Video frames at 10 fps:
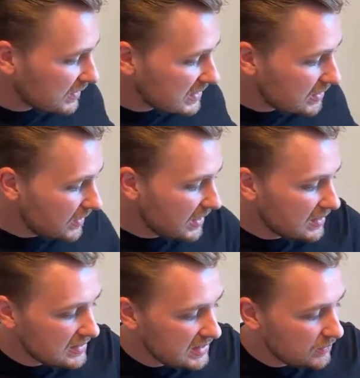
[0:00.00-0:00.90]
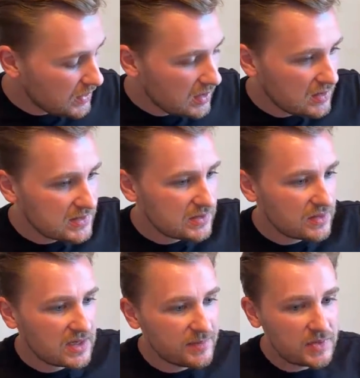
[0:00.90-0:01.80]
Let's go ahead and see what also
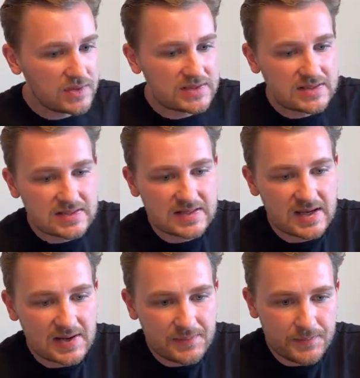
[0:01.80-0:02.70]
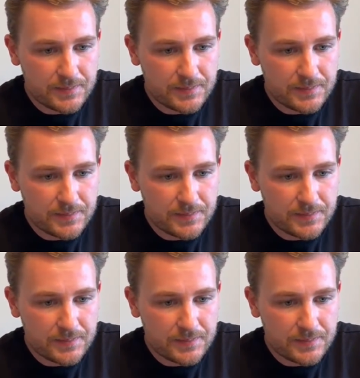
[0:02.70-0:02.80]
Kipper wants to say.